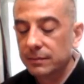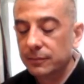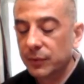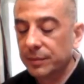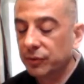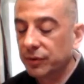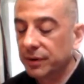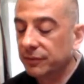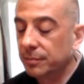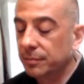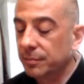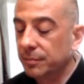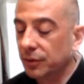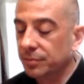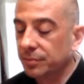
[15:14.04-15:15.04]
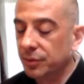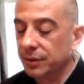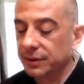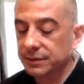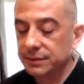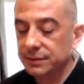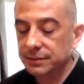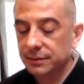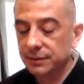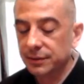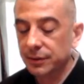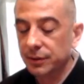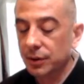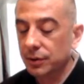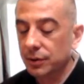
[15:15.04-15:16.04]
We breathe from both points,
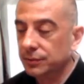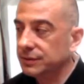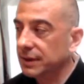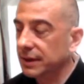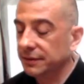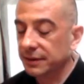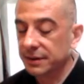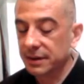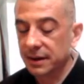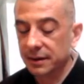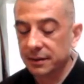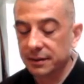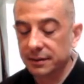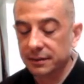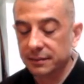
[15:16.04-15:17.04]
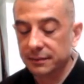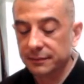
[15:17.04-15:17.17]
the nose and the tanden.